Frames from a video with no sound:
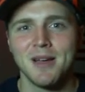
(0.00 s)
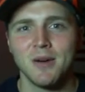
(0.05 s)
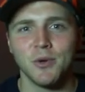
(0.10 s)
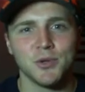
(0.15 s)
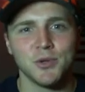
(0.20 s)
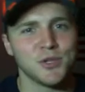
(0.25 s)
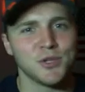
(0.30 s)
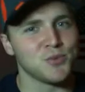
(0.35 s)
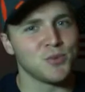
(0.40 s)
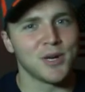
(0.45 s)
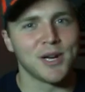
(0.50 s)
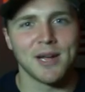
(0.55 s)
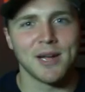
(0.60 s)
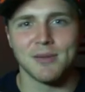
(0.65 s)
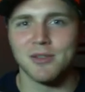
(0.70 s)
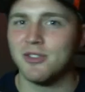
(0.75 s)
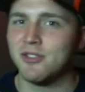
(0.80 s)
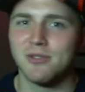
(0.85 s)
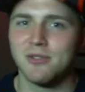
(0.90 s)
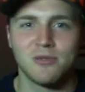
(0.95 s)
which is what
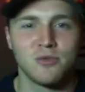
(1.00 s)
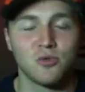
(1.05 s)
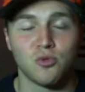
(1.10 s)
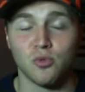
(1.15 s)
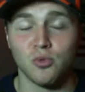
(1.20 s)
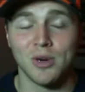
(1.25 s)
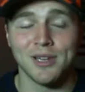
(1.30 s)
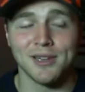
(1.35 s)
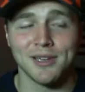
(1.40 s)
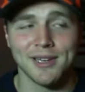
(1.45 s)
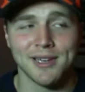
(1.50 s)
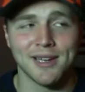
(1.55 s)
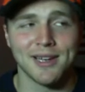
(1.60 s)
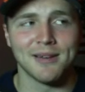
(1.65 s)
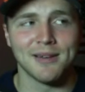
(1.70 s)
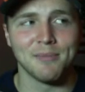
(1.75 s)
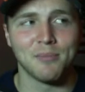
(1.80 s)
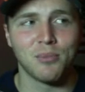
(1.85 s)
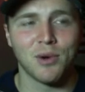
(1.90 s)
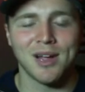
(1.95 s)
I really
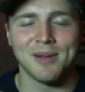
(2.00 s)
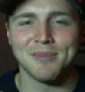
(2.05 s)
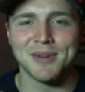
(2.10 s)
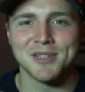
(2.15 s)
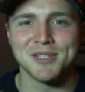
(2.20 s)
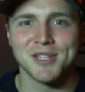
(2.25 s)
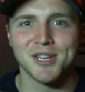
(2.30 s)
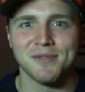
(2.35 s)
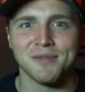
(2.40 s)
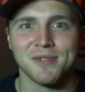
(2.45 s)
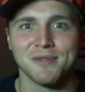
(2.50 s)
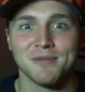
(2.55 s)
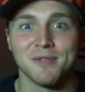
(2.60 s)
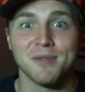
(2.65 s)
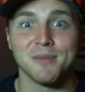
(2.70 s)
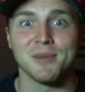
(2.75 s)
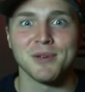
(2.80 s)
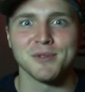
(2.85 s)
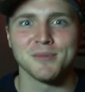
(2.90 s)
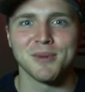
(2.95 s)
pride myself in for
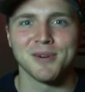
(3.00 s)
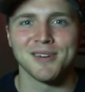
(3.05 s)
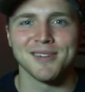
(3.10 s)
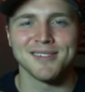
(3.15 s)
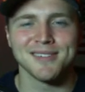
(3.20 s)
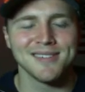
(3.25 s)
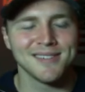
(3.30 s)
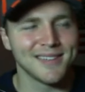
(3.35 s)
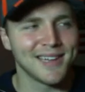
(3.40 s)
the most part.